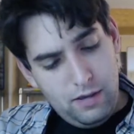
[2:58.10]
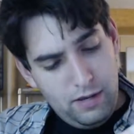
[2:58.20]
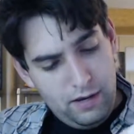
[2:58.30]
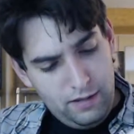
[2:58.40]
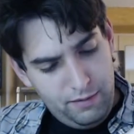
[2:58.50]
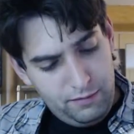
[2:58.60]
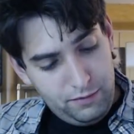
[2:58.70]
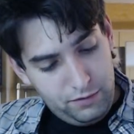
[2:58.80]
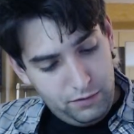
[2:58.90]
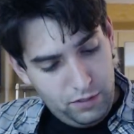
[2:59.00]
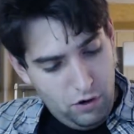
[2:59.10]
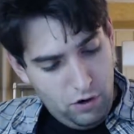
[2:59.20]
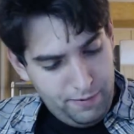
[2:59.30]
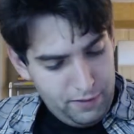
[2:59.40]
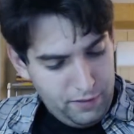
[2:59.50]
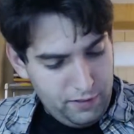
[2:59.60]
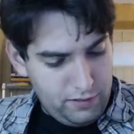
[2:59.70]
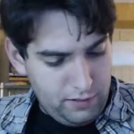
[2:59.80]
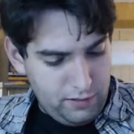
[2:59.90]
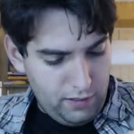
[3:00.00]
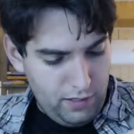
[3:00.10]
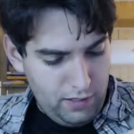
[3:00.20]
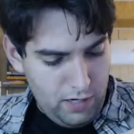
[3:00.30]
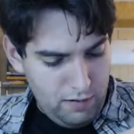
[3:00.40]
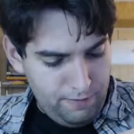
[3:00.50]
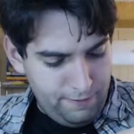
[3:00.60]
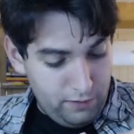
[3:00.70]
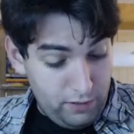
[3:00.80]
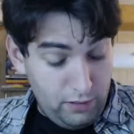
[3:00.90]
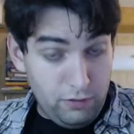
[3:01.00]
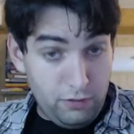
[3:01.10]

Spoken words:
Yeah, let me just open this thing up for a little